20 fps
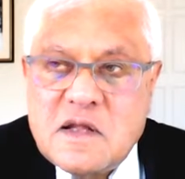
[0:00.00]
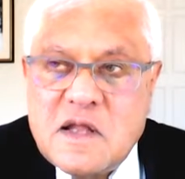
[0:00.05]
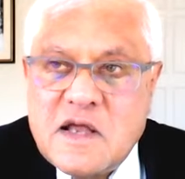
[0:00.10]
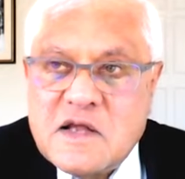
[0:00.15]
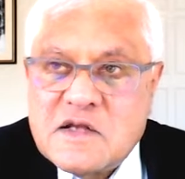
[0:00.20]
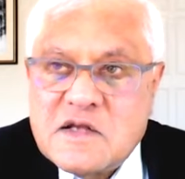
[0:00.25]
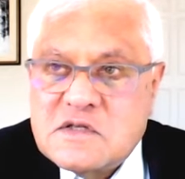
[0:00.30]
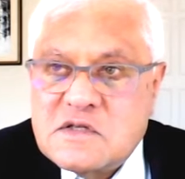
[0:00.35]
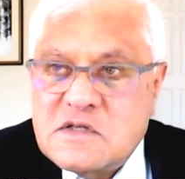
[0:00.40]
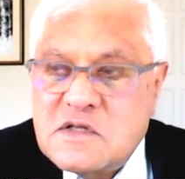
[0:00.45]

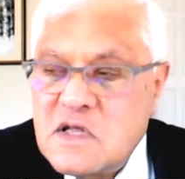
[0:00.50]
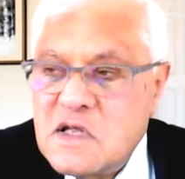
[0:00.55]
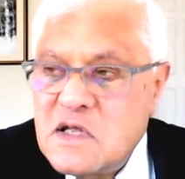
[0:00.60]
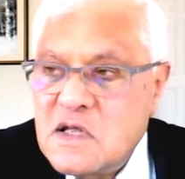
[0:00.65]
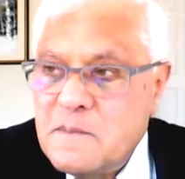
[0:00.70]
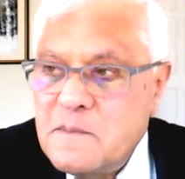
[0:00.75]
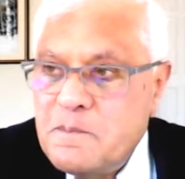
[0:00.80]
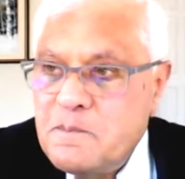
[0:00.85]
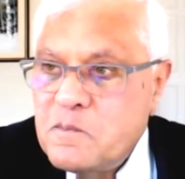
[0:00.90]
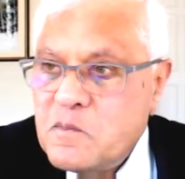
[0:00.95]
as
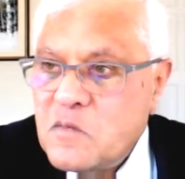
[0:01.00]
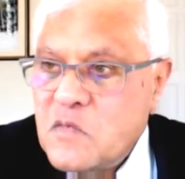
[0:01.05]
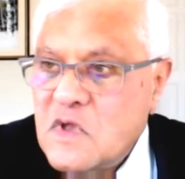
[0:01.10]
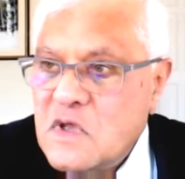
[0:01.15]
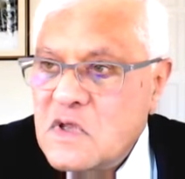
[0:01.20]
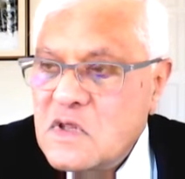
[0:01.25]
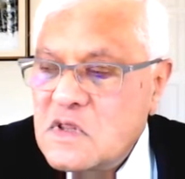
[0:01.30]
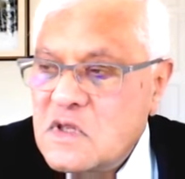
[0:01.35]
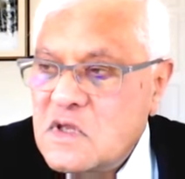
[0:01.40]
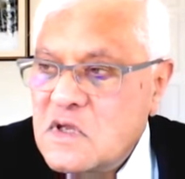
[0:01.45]
the
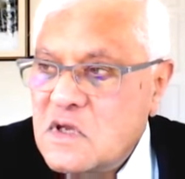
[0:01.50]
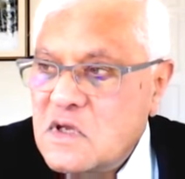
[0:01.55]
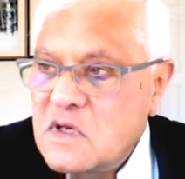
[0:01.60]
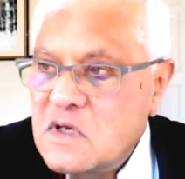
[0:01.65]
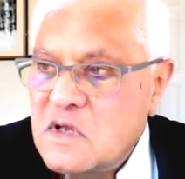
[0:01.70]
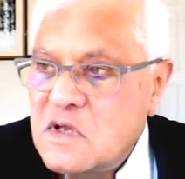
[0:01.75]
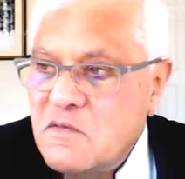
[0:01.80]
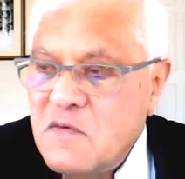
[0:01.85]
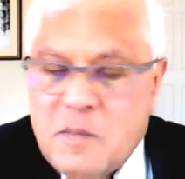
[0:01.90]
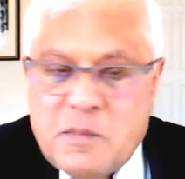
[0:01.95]

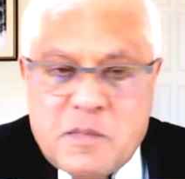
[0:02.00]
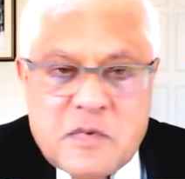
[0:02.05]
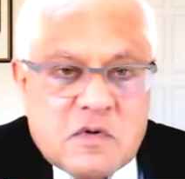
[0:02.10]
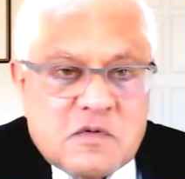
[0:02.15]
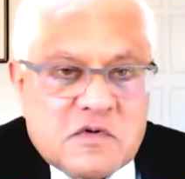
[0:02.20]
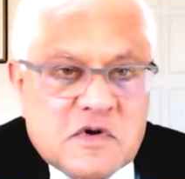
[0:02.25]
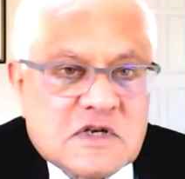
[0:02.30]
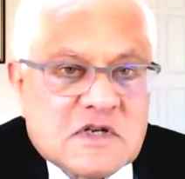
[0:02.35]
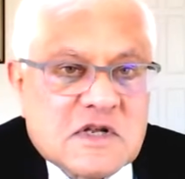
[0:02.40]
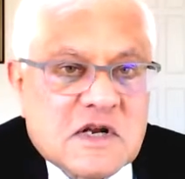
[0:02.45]
development
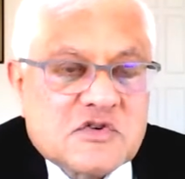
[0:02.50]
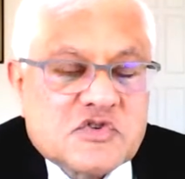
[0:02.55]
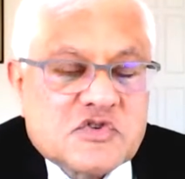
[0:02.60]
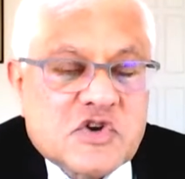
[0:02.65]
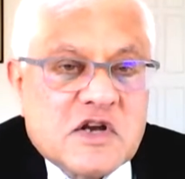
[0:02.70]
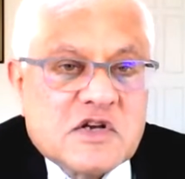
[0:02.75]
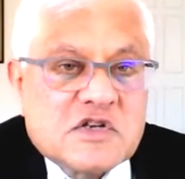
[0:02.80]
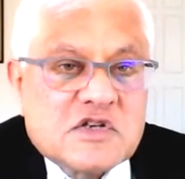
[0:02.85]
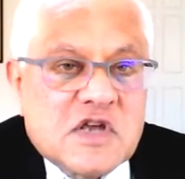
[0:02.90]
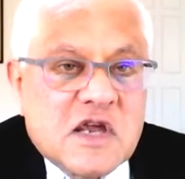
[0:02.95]
of retail
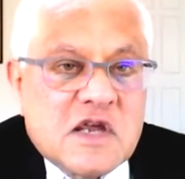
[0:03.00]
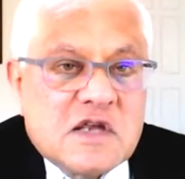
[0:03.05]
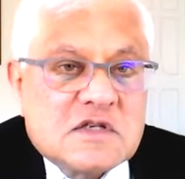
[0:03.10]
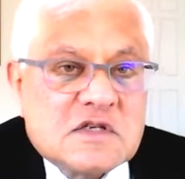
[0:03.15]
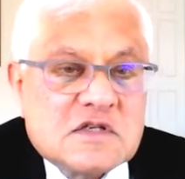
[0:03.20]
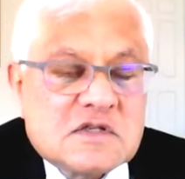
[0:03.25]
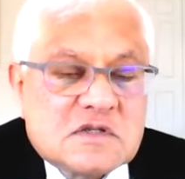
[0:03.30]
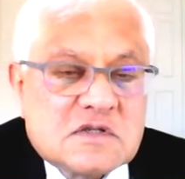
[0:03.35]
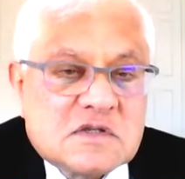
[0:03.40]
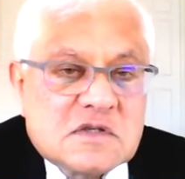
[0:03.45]
trade
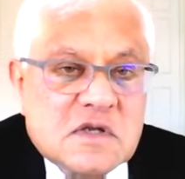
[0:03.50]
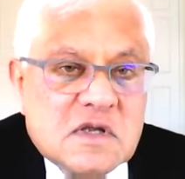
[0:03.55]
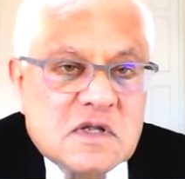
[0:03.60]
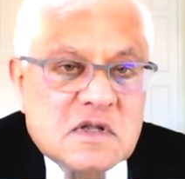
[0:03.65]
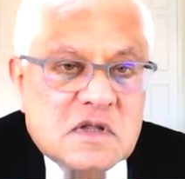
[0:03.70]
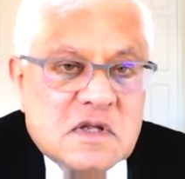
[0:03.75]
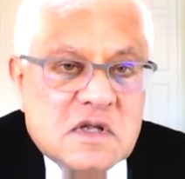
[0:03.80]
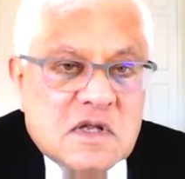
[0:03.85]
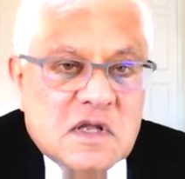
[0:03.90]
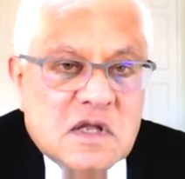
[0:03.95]
changes
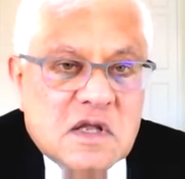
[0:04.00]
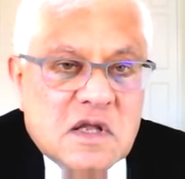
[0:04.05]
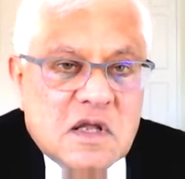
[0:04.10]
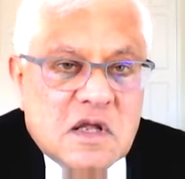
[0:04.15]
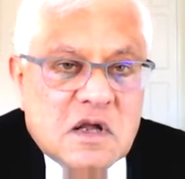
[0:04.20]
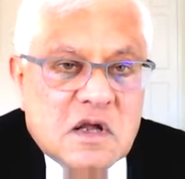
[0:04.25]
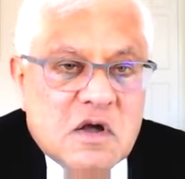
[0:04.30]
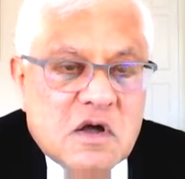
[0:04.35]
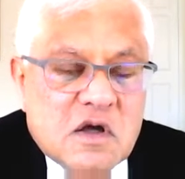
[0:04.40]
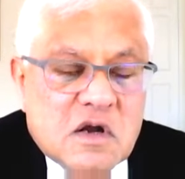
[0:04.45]
in
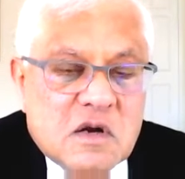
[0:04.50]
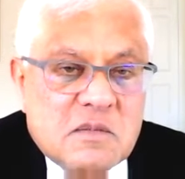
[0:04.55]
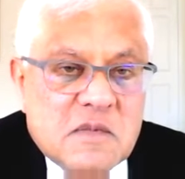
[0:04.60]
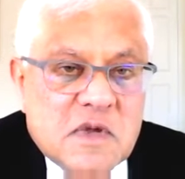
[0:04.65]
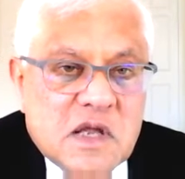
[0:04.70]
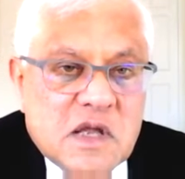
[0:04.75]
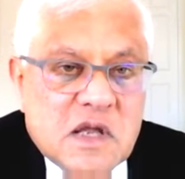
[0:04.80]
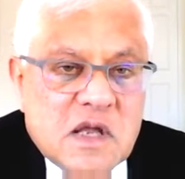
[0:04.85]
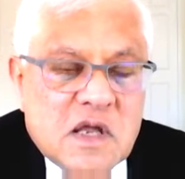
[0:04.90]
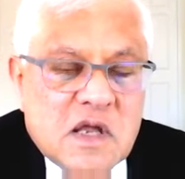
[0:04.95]
the
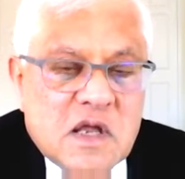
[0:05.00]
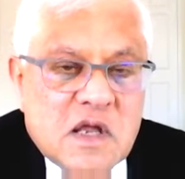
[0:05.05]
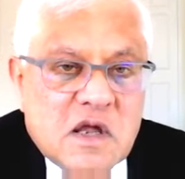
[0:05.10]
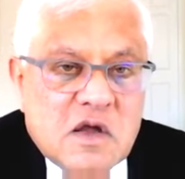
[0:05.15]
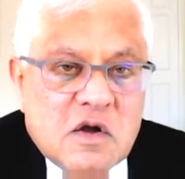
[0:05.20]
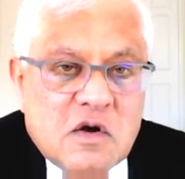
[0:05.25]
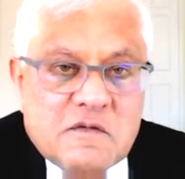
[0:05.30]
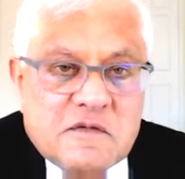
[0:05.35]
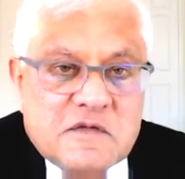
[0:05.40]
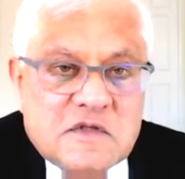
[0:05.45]
economy
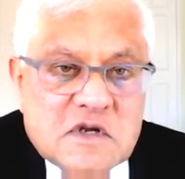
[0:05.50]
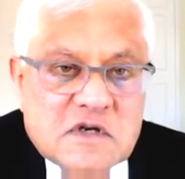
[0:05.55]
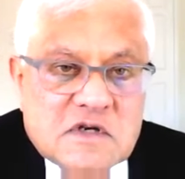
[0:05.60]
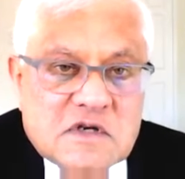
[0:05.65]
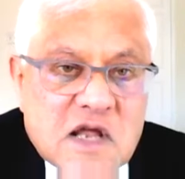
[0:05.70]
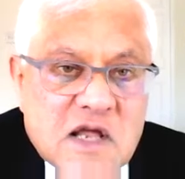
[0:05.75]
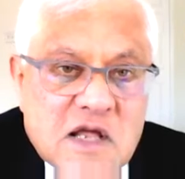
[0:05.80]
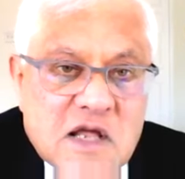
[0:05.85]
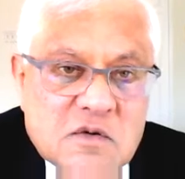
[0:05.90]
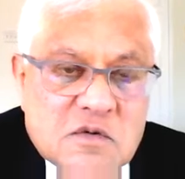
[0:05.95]
of the
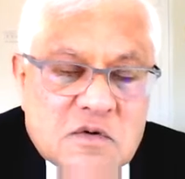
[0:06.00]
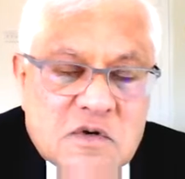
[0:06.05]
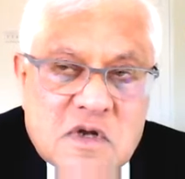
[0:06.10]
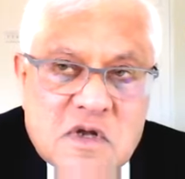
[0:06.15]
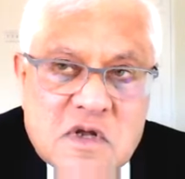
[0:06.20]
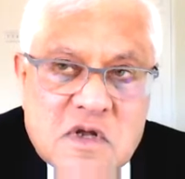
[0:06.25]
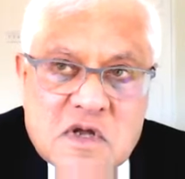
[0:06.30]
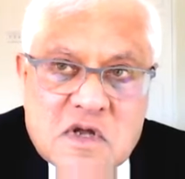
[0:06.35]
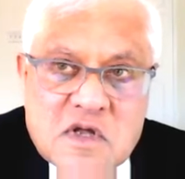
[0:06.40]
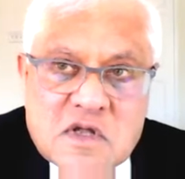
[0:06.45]

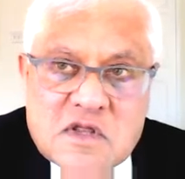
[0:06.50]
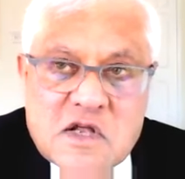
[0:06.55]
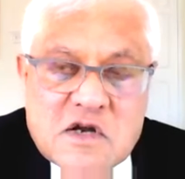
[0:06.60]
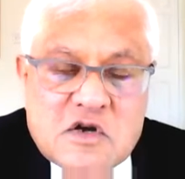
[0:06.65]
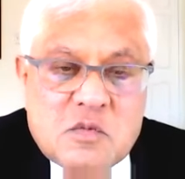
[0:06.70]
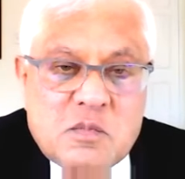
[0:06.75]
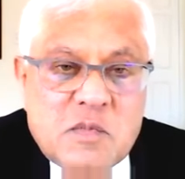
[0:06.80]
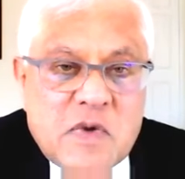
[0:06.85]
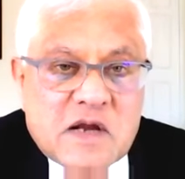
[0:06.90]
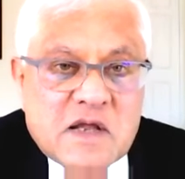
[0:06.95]
town,
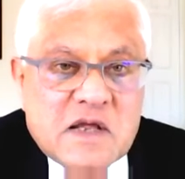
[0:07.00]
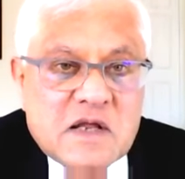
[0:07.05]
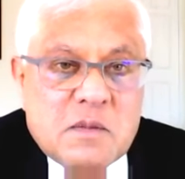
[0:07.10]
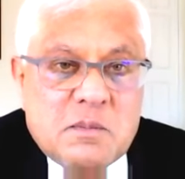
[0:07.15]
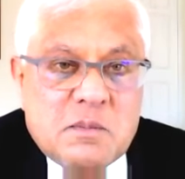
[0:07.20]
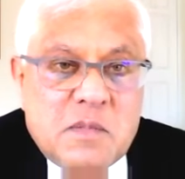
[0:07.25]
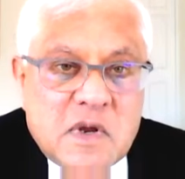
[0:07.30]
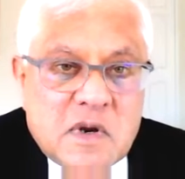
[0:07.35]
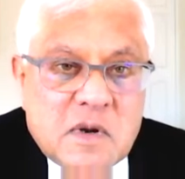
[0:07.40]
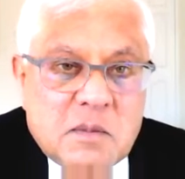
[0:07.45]
then you might get
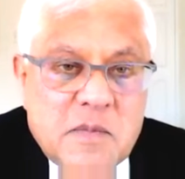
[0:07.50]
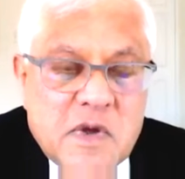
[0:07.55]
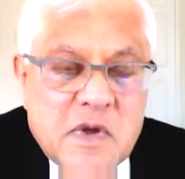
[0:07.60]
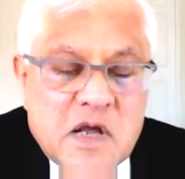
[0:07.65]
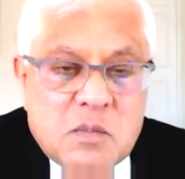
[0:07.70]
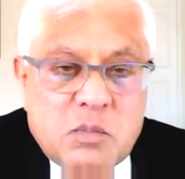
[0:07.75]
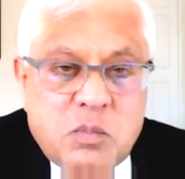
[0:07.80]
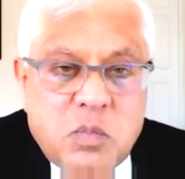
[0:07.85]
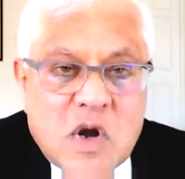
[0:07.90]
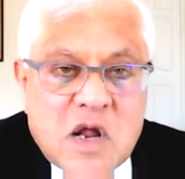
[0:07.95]
a
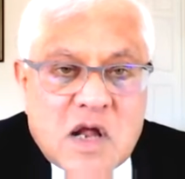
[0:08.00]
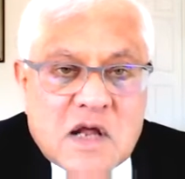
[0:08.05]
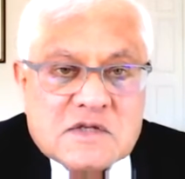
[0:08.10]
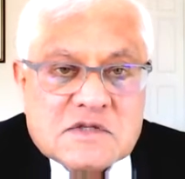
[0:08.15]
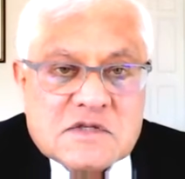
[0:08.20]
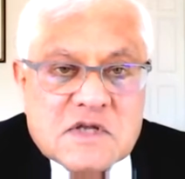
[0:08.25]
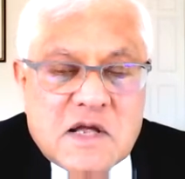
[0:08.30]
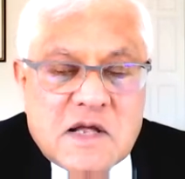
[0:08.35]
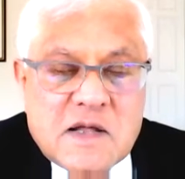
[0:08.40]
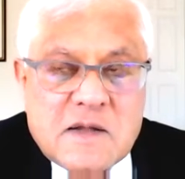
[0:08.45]
bigger
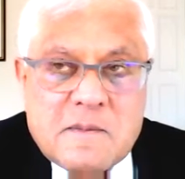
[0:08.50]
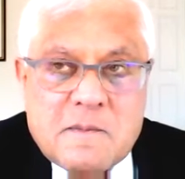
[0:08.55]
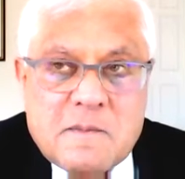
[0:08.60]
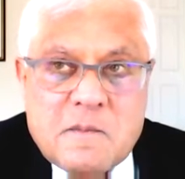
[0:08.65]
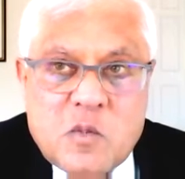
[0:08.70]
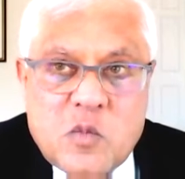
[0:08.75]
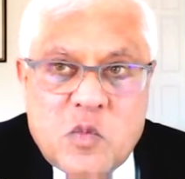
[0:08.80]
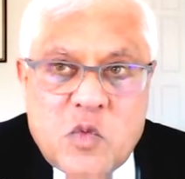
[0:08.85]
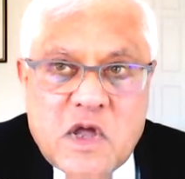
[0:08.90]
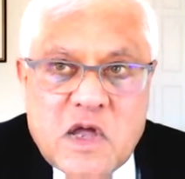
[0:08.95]
plaza
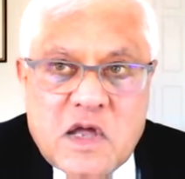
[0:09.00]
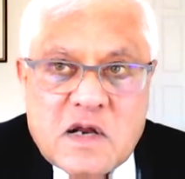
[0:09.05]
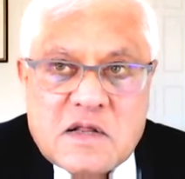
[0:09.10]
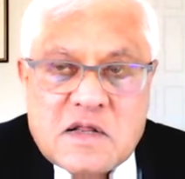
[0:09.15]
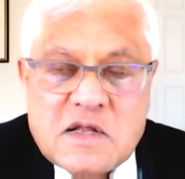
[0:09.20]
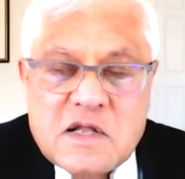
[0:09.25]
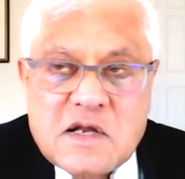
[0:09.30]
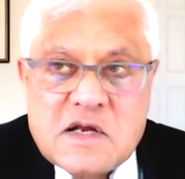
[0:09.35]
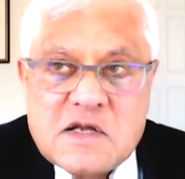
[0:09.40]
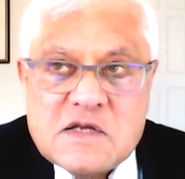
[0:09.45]
where
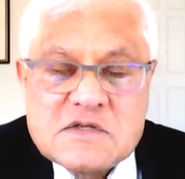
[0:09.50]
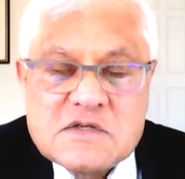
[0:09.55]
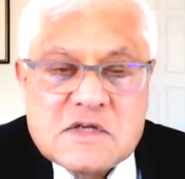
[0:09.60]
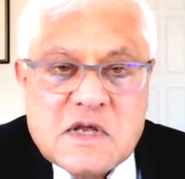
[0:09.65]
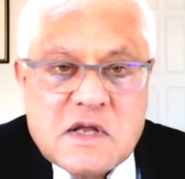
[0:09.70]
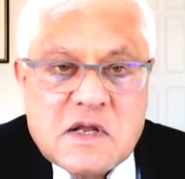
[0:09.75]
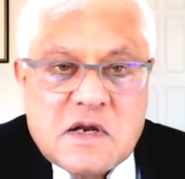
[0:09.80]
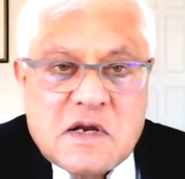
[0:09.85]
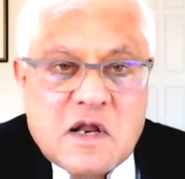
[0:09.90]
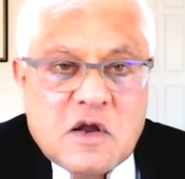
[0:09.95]
there is
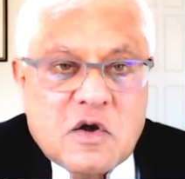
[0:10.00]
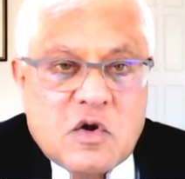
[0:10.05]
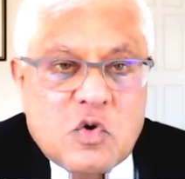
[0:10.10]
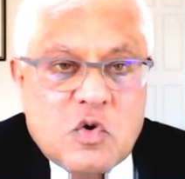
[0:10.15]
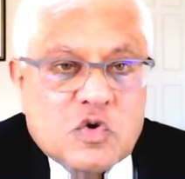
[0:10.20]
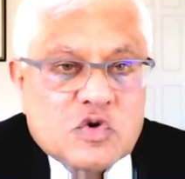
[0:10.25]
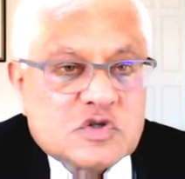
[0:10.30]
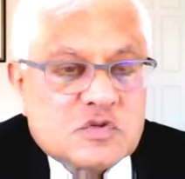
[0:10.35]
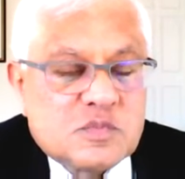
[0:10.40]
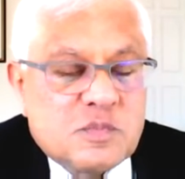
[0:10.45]
an
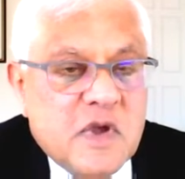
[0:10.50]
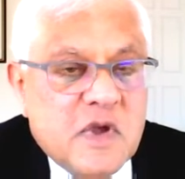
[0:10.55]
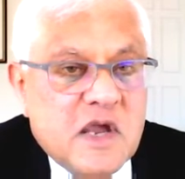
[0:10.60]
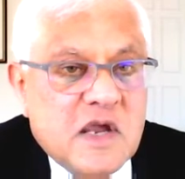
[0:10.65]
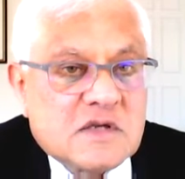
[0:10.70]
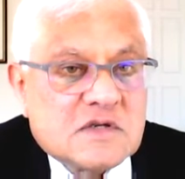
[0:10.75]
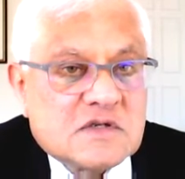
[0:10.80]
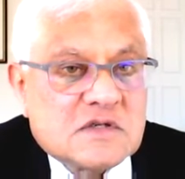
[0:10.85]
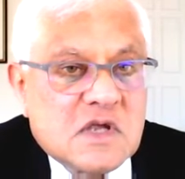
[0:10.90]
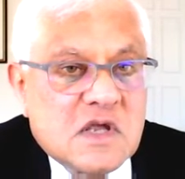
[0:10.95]
enclosed
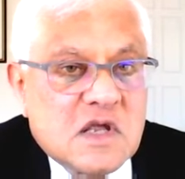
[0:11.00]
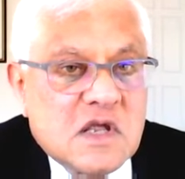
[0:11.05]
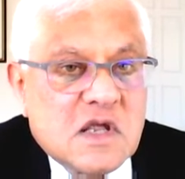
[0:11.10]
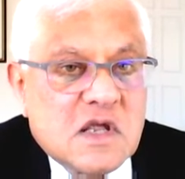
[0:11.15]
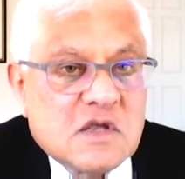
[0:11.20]
space